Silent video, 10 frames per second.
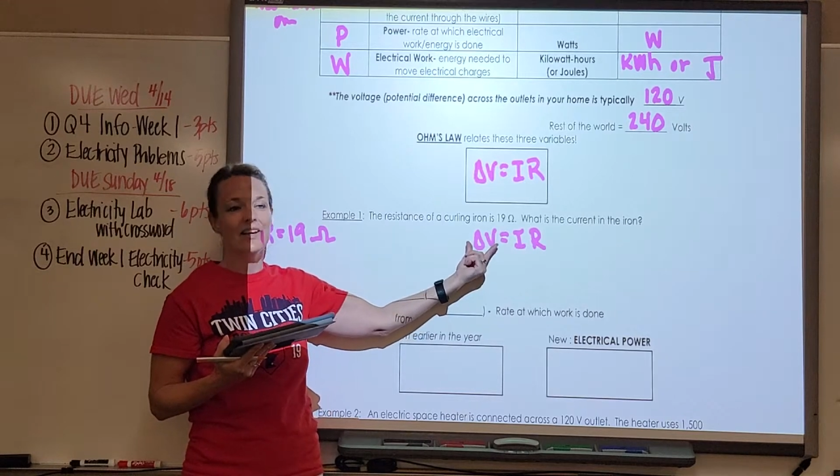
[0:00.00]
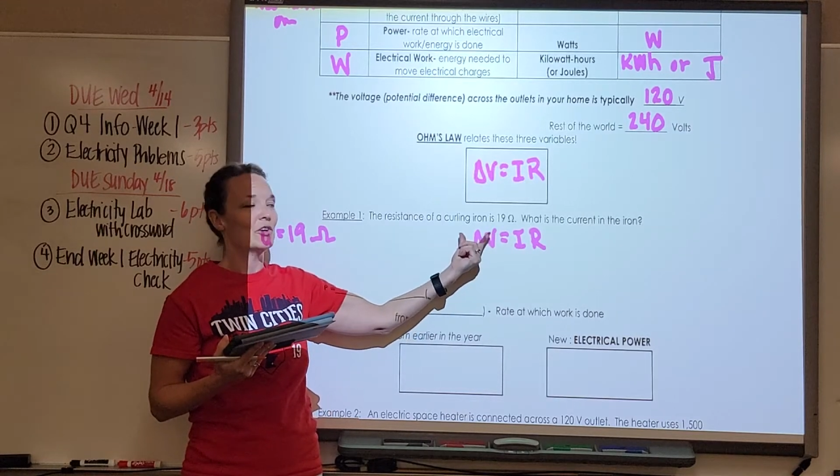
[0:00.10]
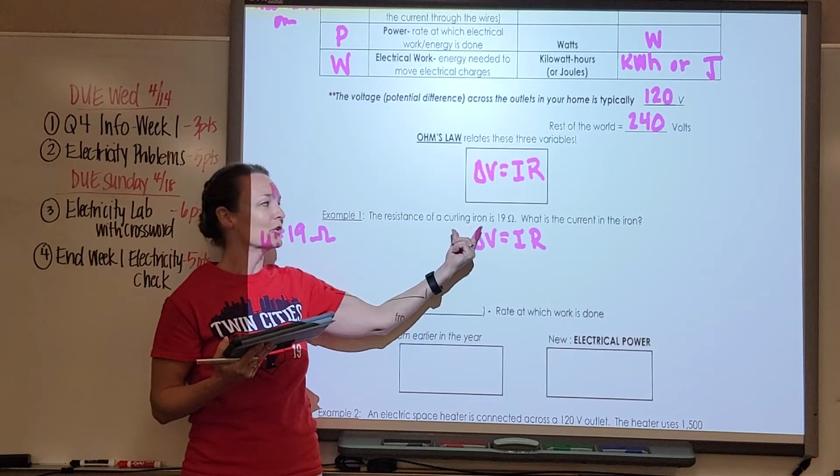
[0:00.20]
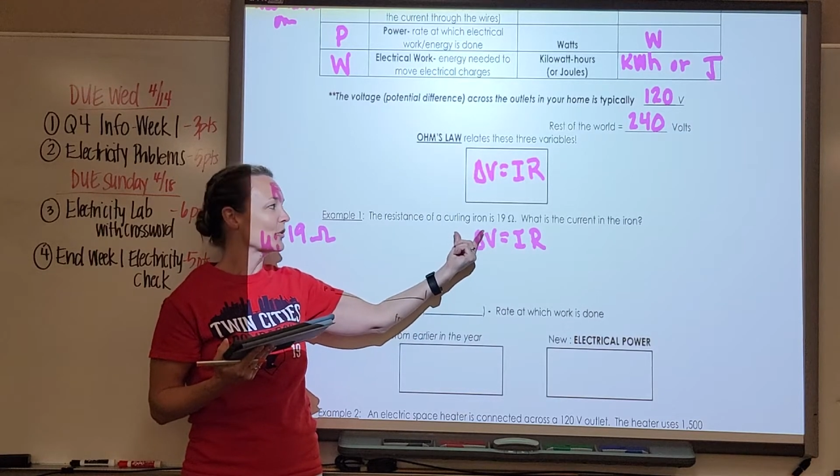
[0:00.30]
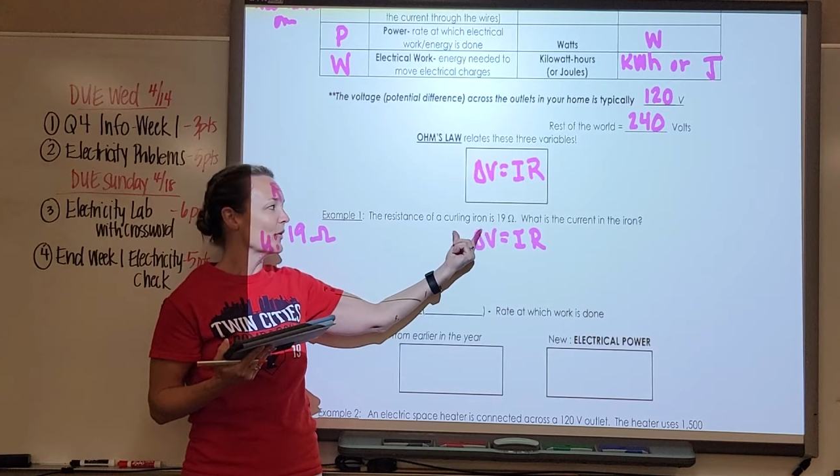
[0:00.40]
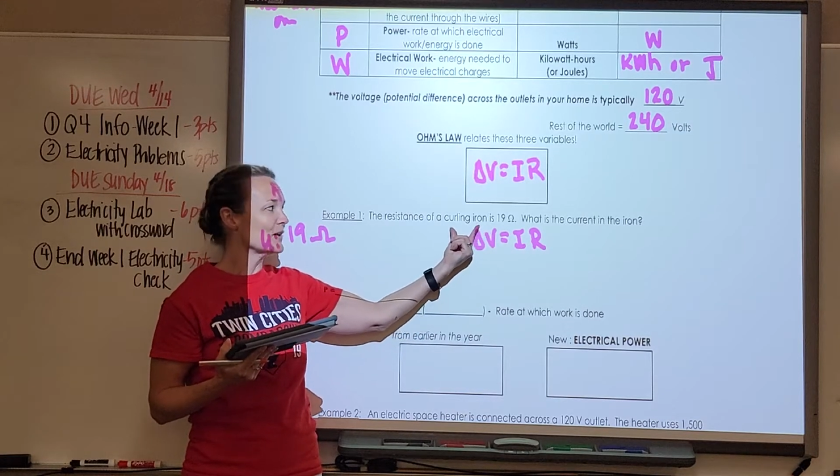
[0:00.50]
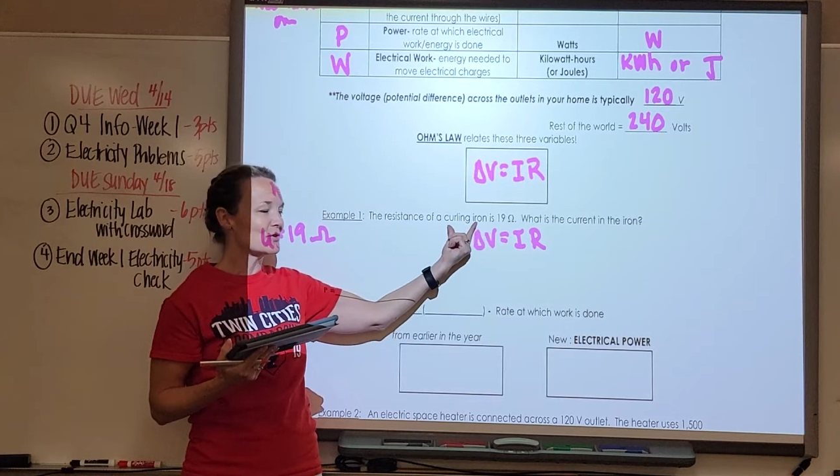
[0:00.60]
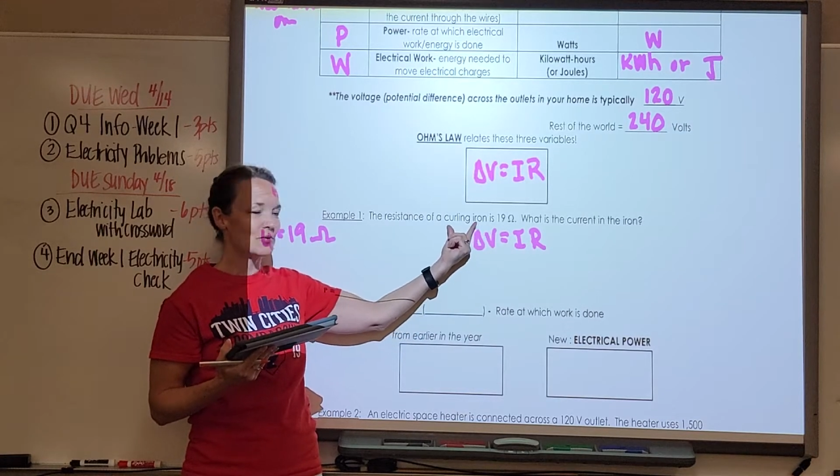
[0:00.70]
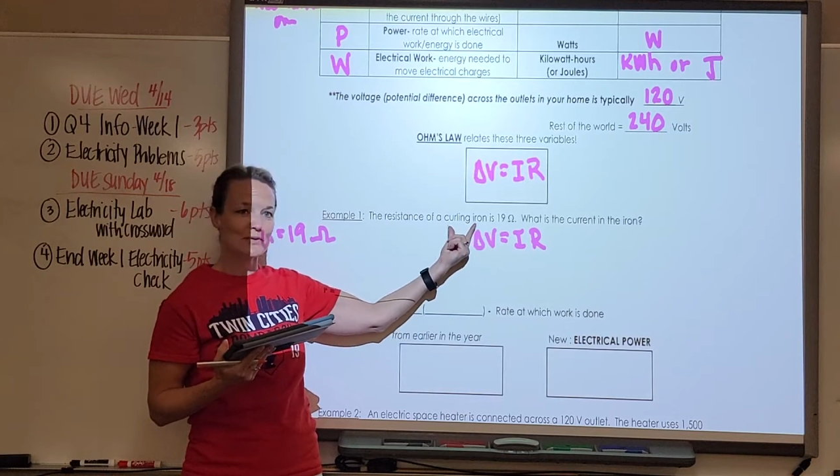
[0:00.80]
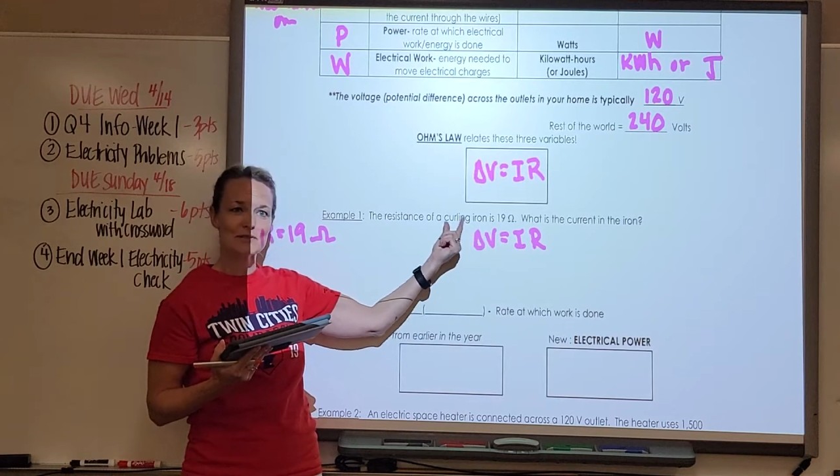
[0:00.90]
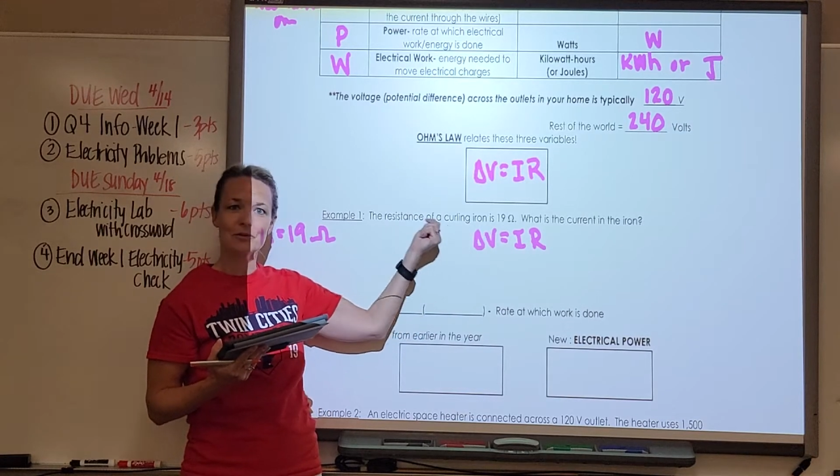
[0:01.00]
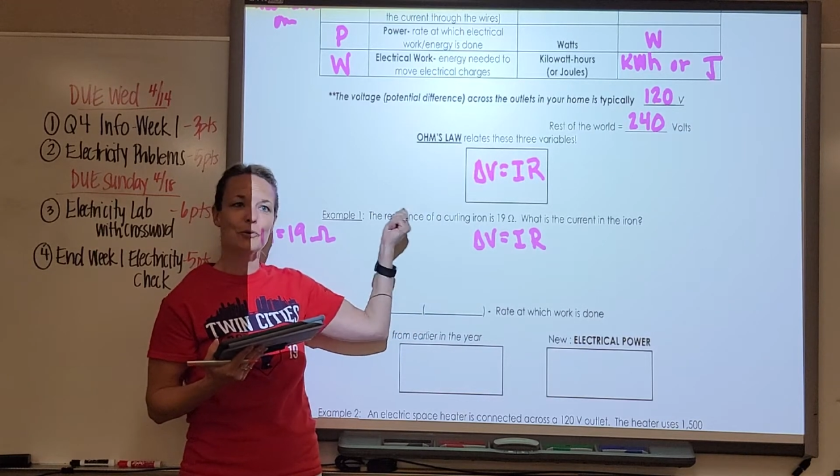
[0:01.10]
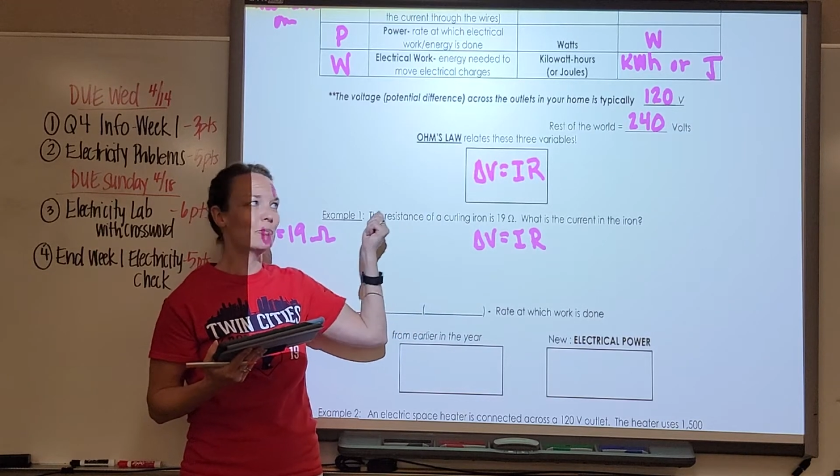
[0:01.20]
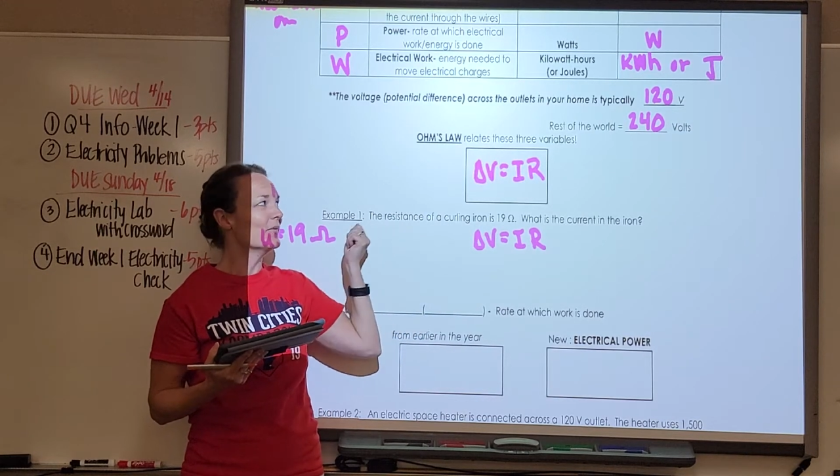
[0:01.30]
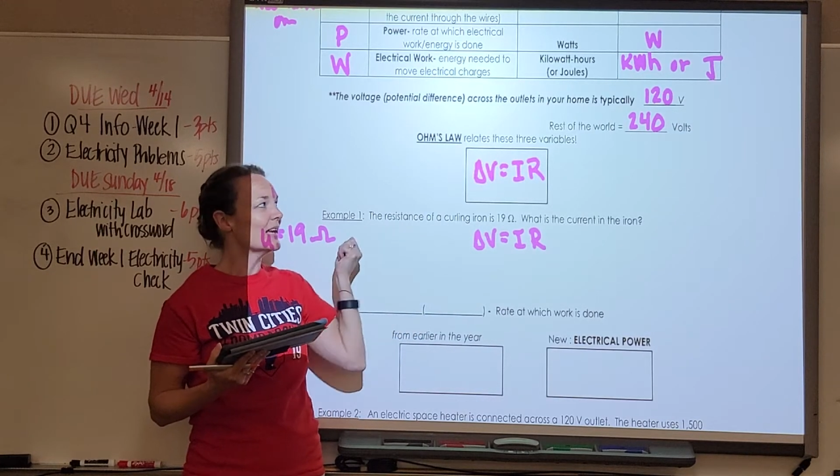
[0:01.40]
You're going to
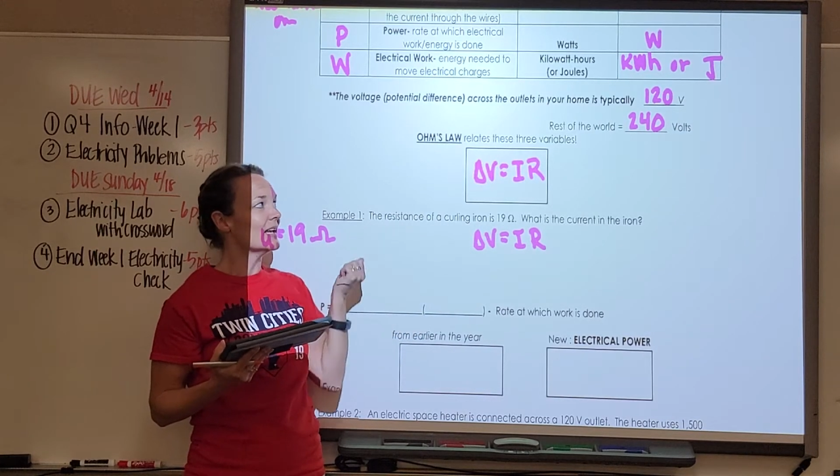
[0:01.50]
assume